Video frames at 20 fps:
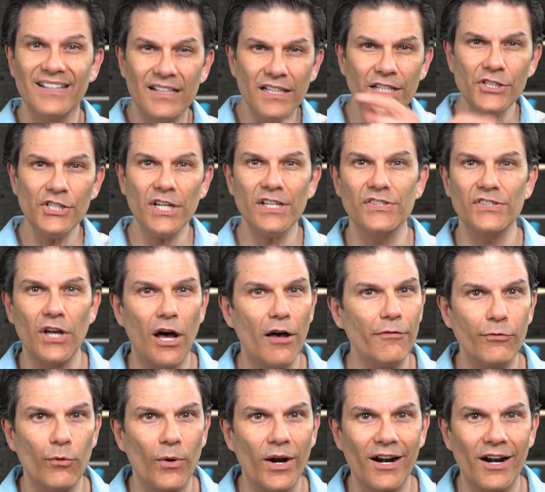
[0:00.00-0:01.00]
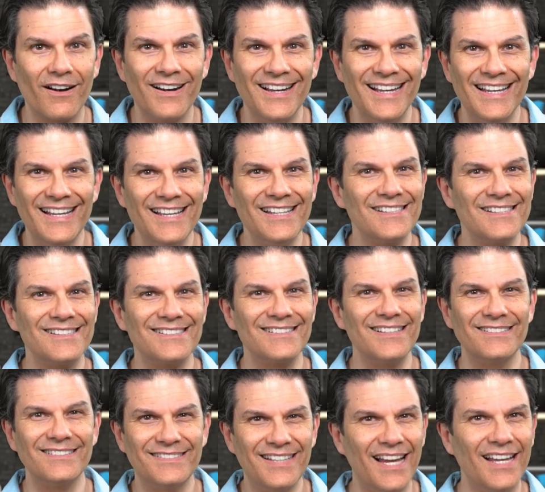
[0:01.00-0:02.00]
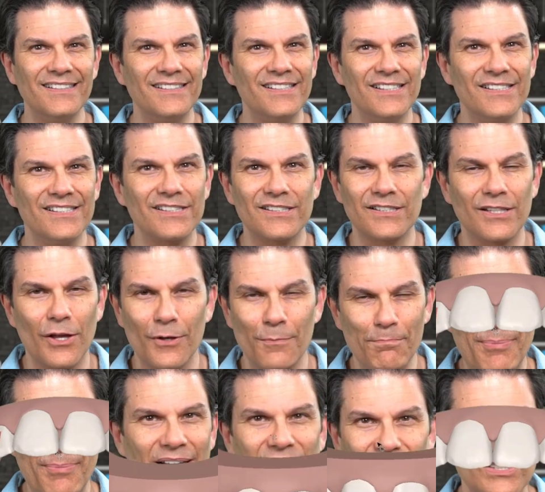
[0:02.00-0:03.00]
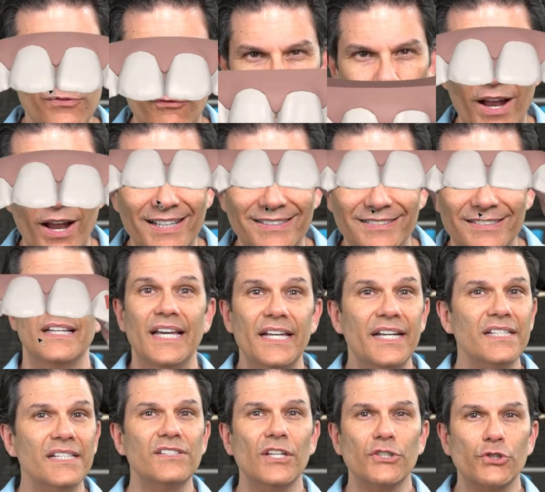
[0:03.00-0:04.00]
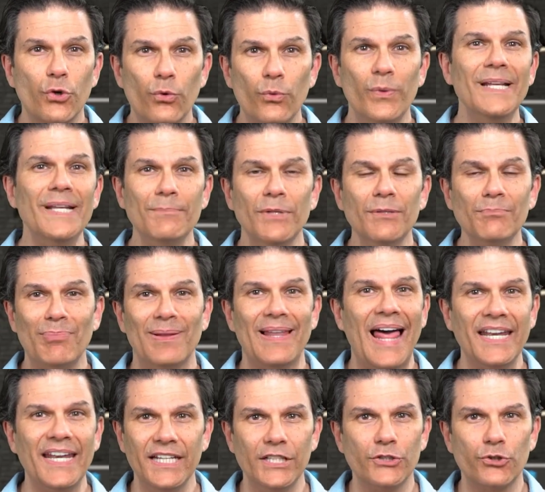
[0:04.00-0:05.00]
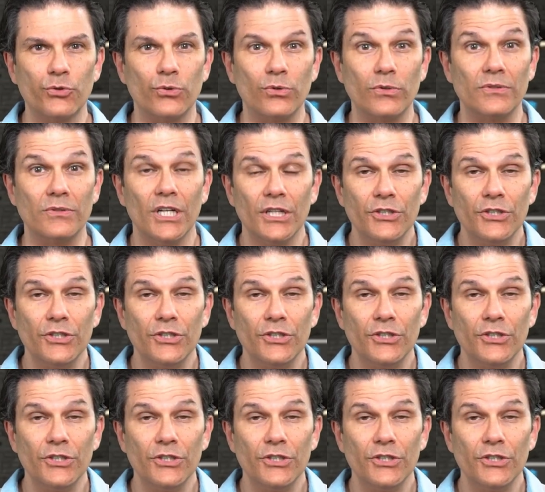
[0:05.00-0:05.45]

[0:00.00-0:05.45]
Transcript: The ClinCheck software is the dentist's best friend. It is a treatment planning tool.